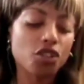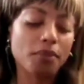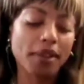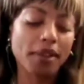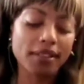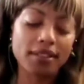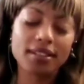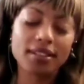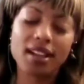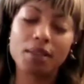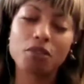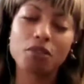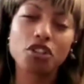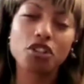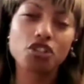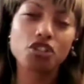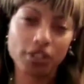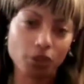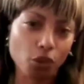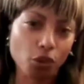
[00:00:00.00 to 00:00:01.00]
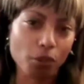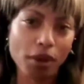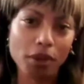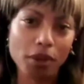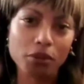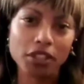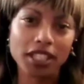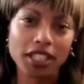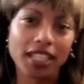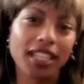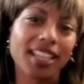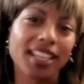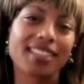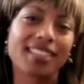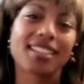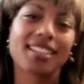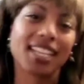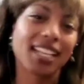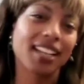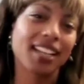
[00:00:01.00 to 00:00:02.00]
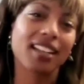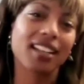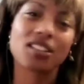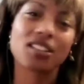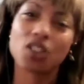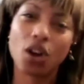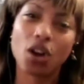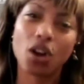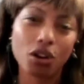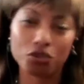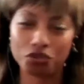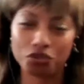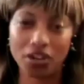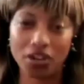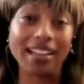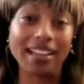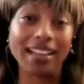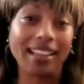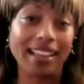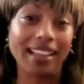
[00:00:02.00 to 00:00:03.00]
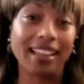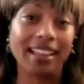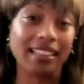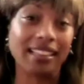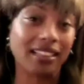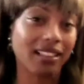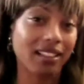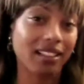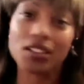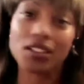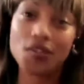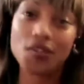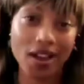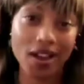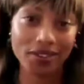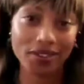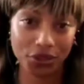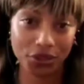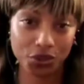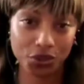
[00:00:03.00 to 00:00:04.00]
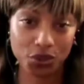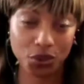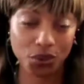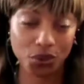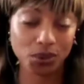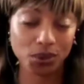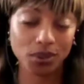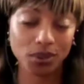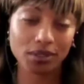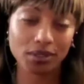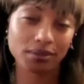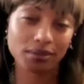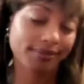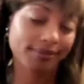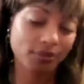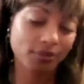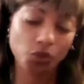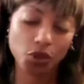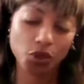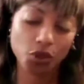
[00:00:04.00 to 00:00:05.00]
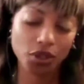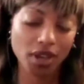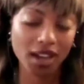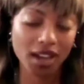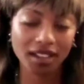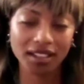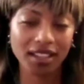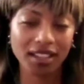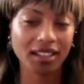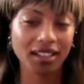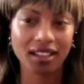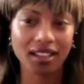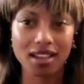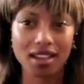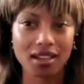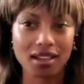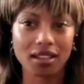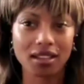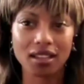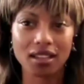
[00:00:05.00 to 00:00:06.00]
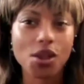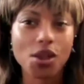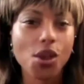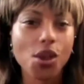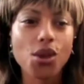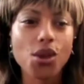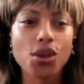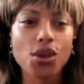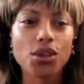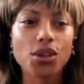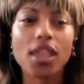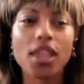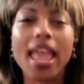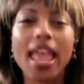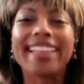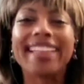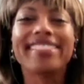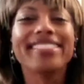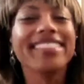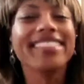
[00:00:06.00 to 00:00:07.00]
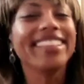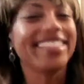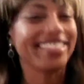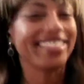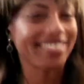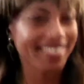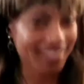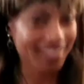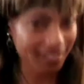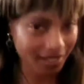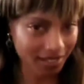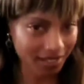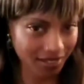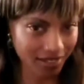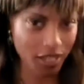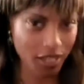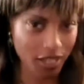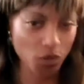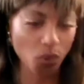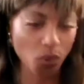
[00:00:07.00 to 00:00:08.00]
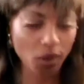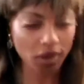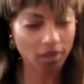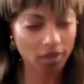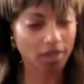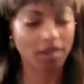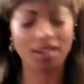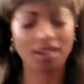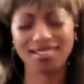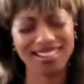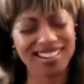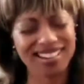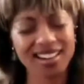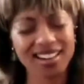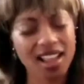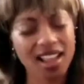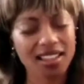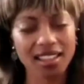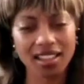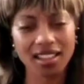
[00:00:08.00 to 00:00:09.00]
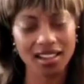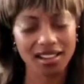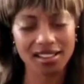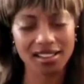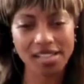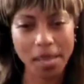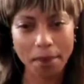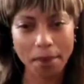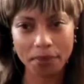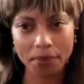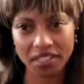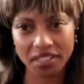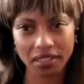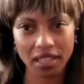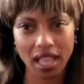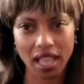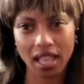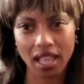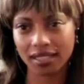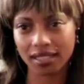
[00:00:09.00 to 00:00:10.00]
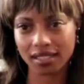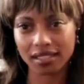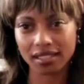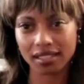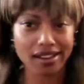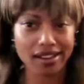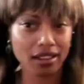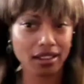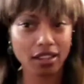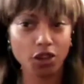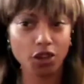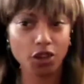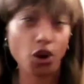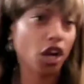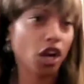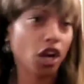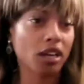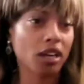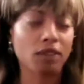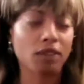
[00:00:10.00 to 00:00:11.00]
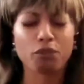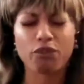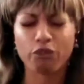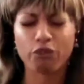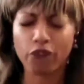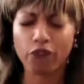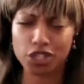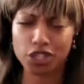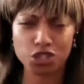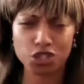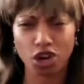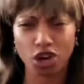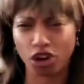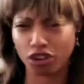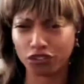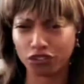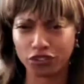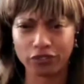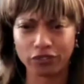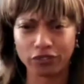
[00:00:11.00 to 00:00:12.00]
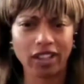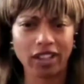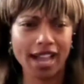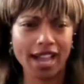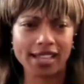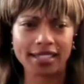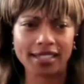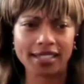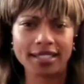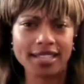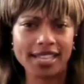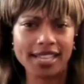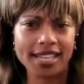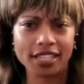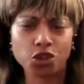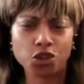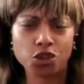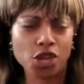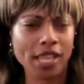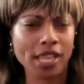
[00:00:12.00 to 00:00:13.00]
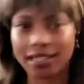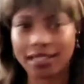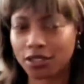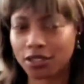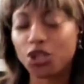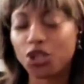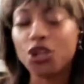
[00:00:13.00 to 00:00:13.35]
by the time the general public gets it, it's already at least 5 years old. You're not getting, at least, keyword there, you're not getting top of the line, state of the art, fresh off of the idea chain.